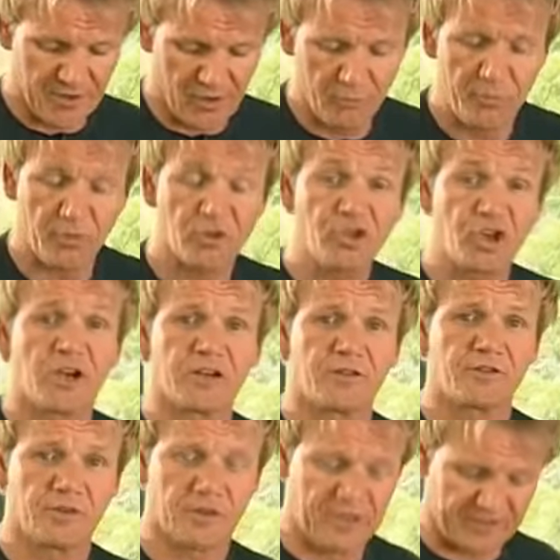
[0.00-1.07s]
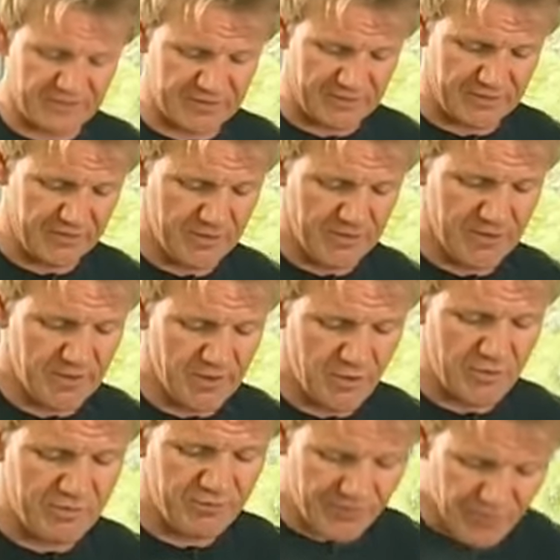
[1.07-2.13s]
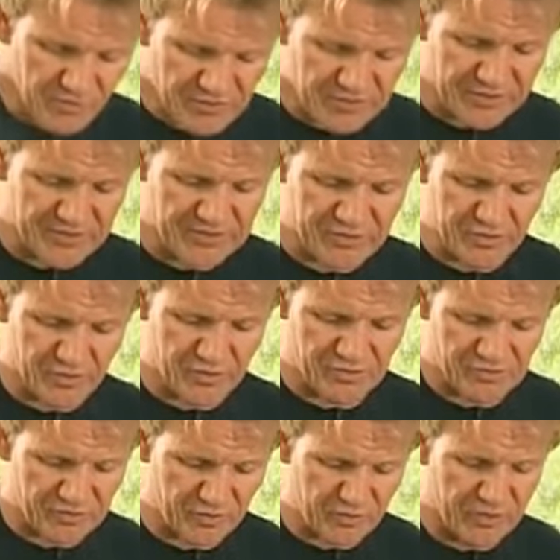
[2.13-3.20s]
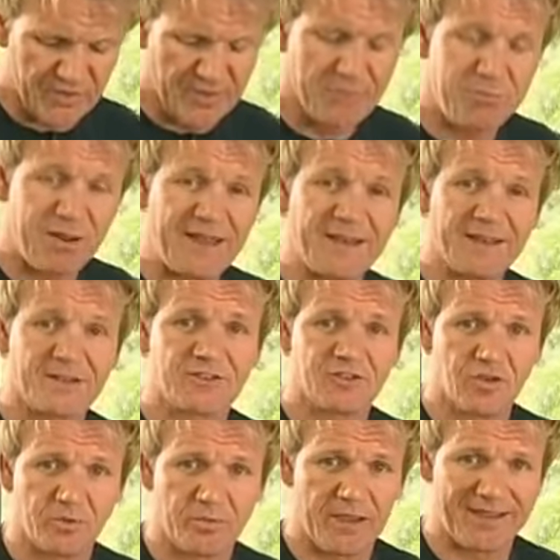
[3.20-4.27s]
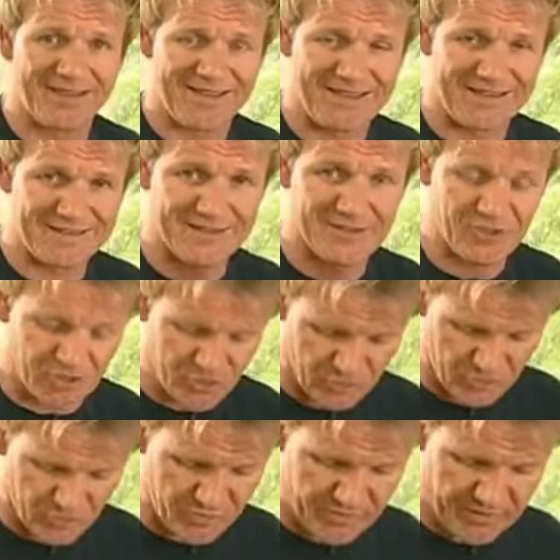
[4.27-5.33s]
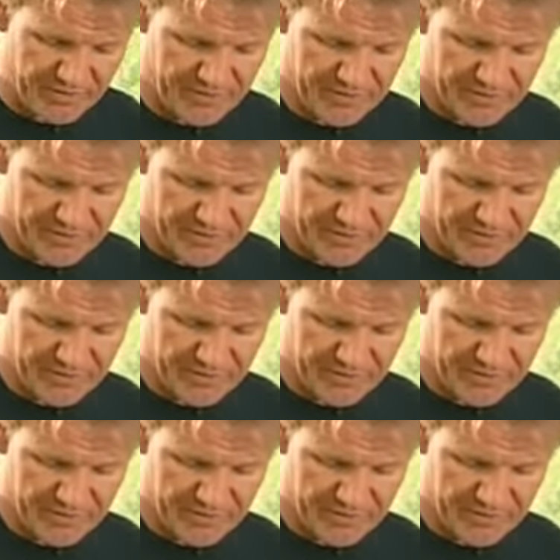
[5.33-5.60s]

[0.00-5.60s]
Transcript: or putting chocolate through a custard, or infusing a sauce, or blending a sorbet. It is extraordinary.